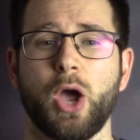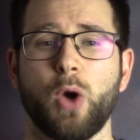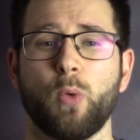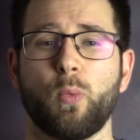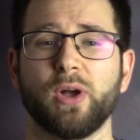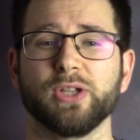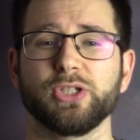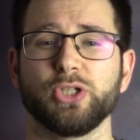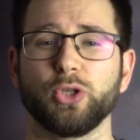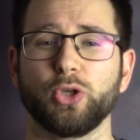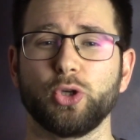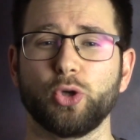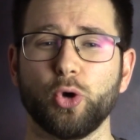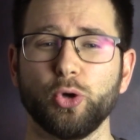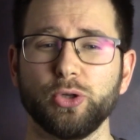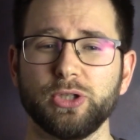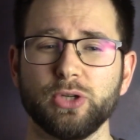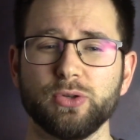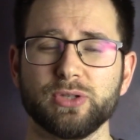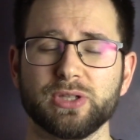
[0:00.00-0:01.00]
Whilst you
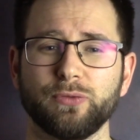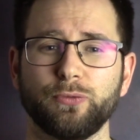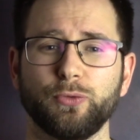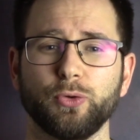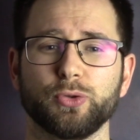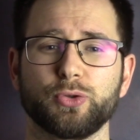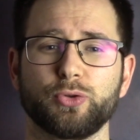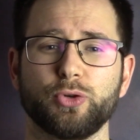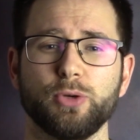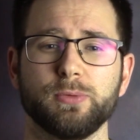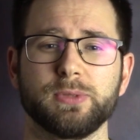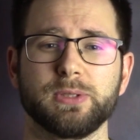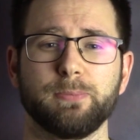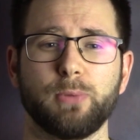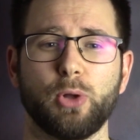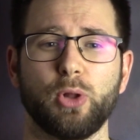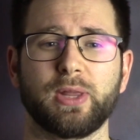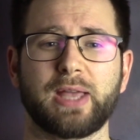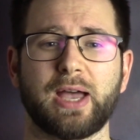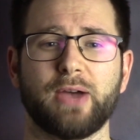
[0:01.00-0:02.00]
could use the foot troops to
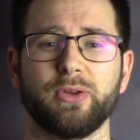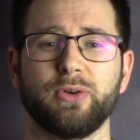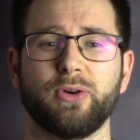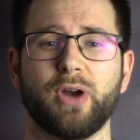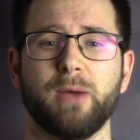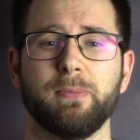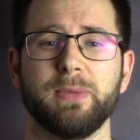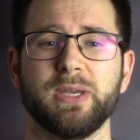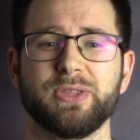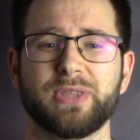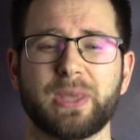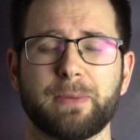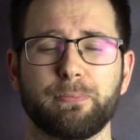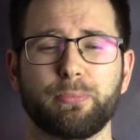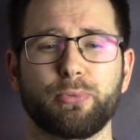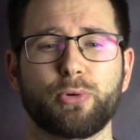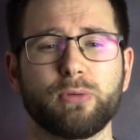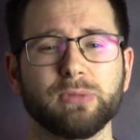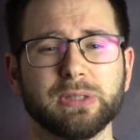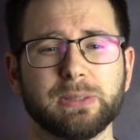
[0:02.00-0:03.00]
bulk out your army, they're
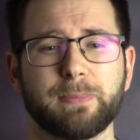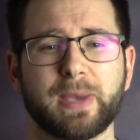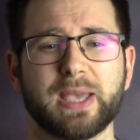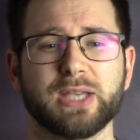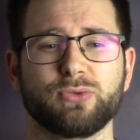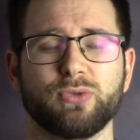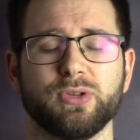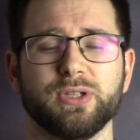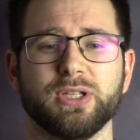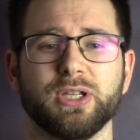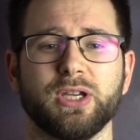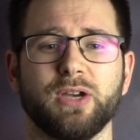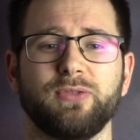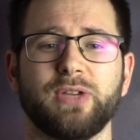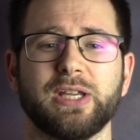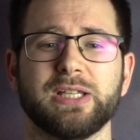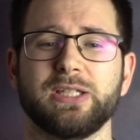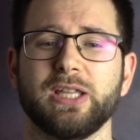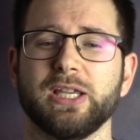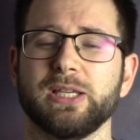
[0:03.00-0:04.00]
probably best reserved
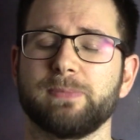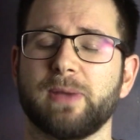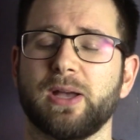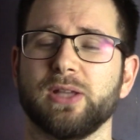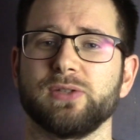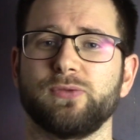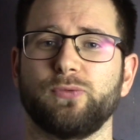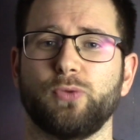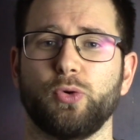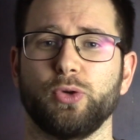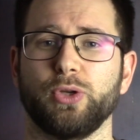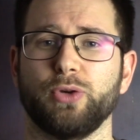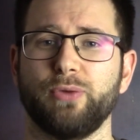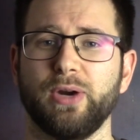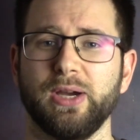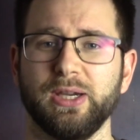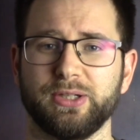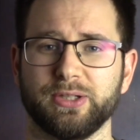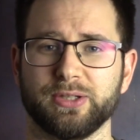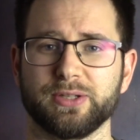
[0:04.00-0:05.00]
as dismounts for your
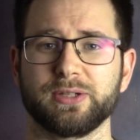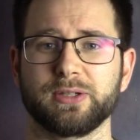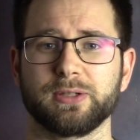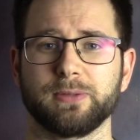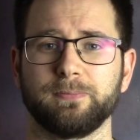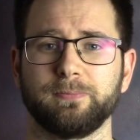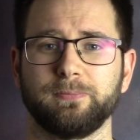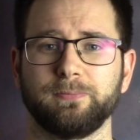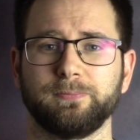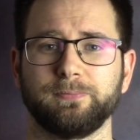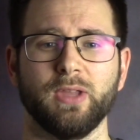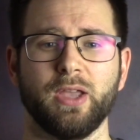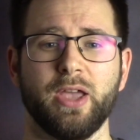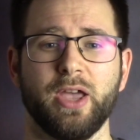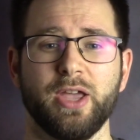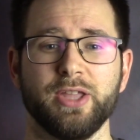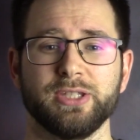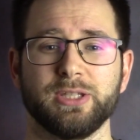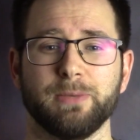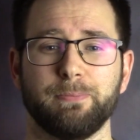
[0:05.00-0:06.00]
Riders.
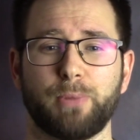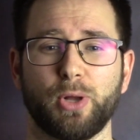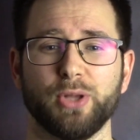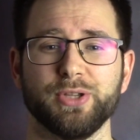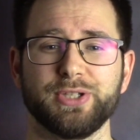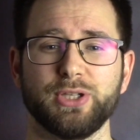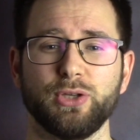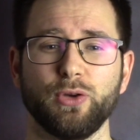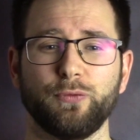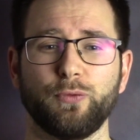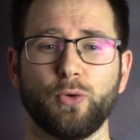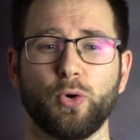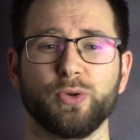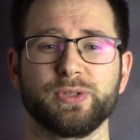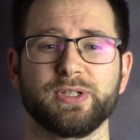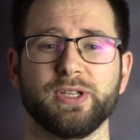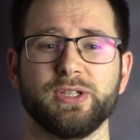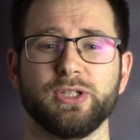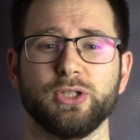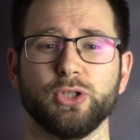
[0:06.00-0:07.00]
To bolster your
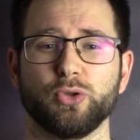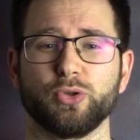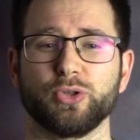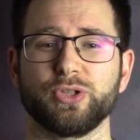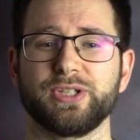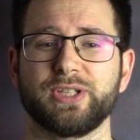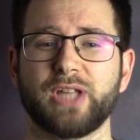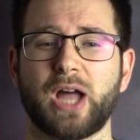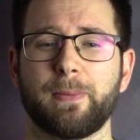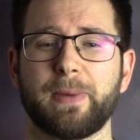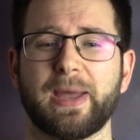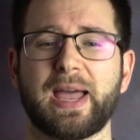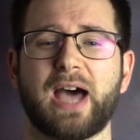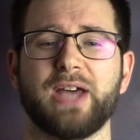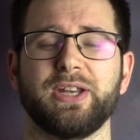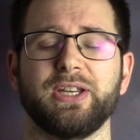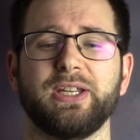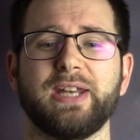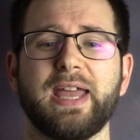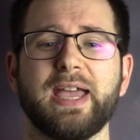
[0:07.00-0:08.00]
forces, you should start by
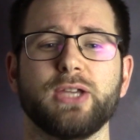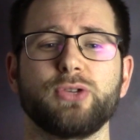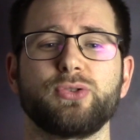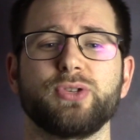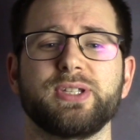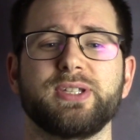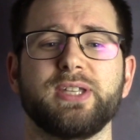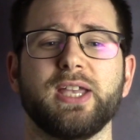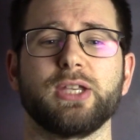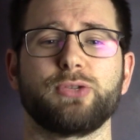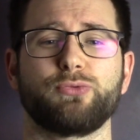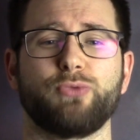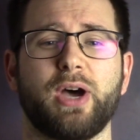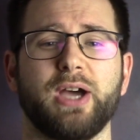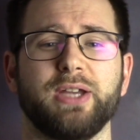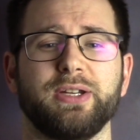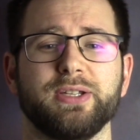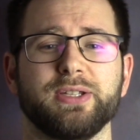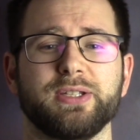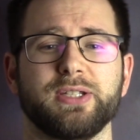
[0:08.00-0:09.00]
adding an extra 6
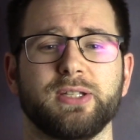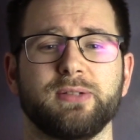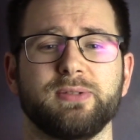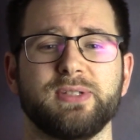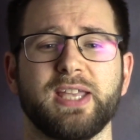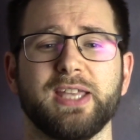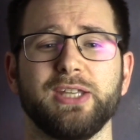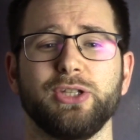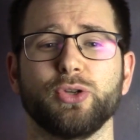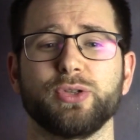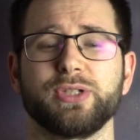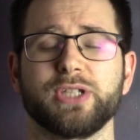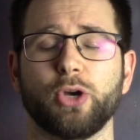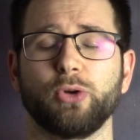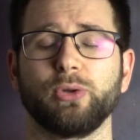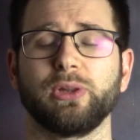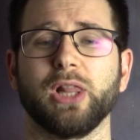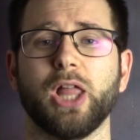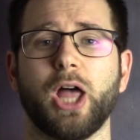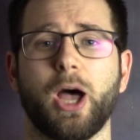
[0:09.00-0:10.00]
Riders, taking your
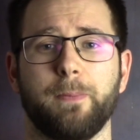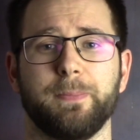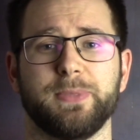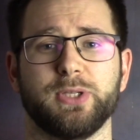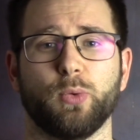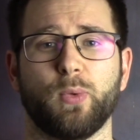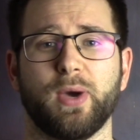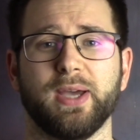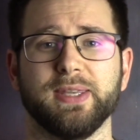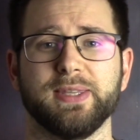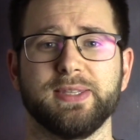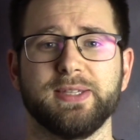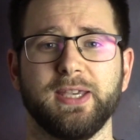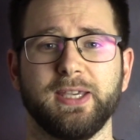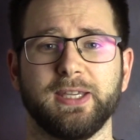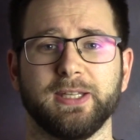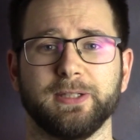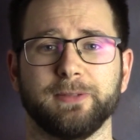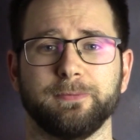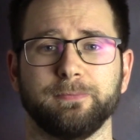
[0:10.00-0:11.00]
total up to 18.